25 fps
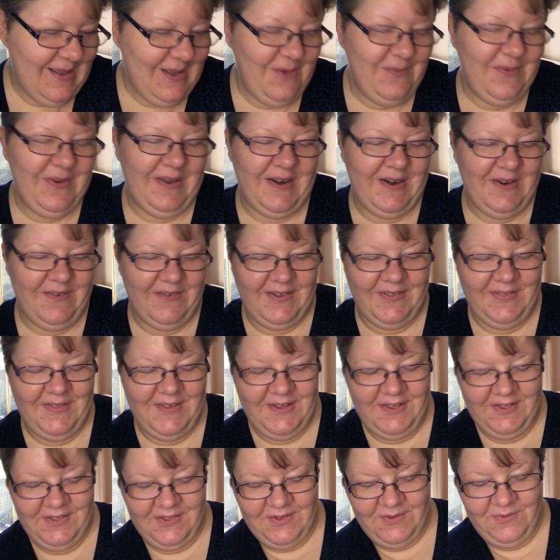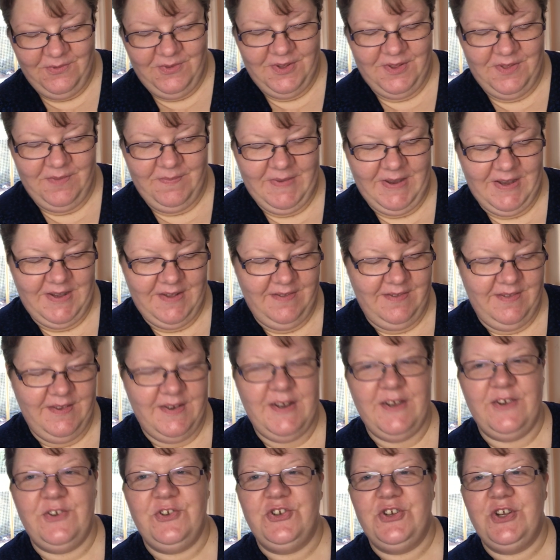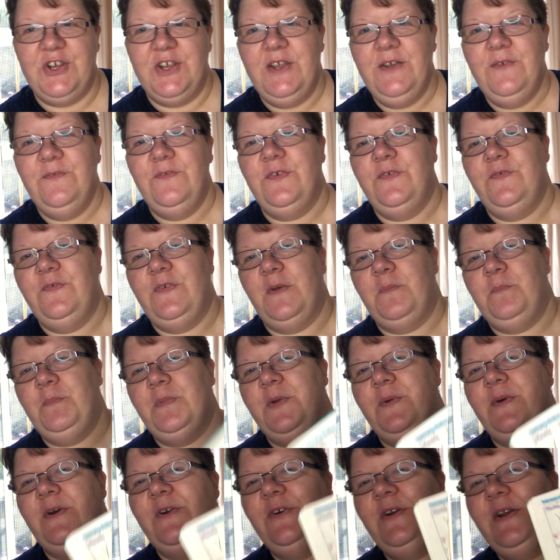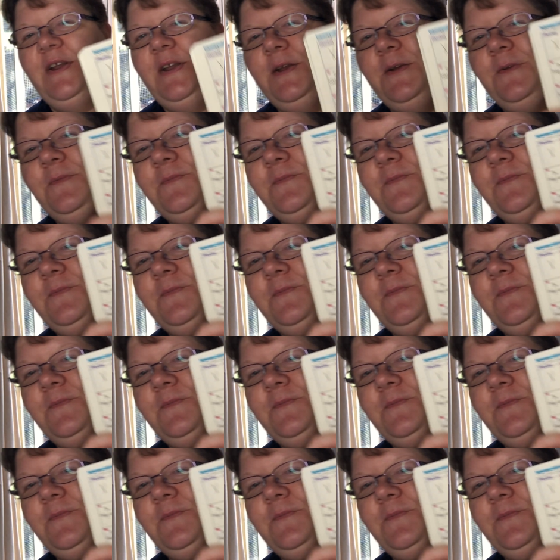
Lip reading: But anyway, this was my stitching for February.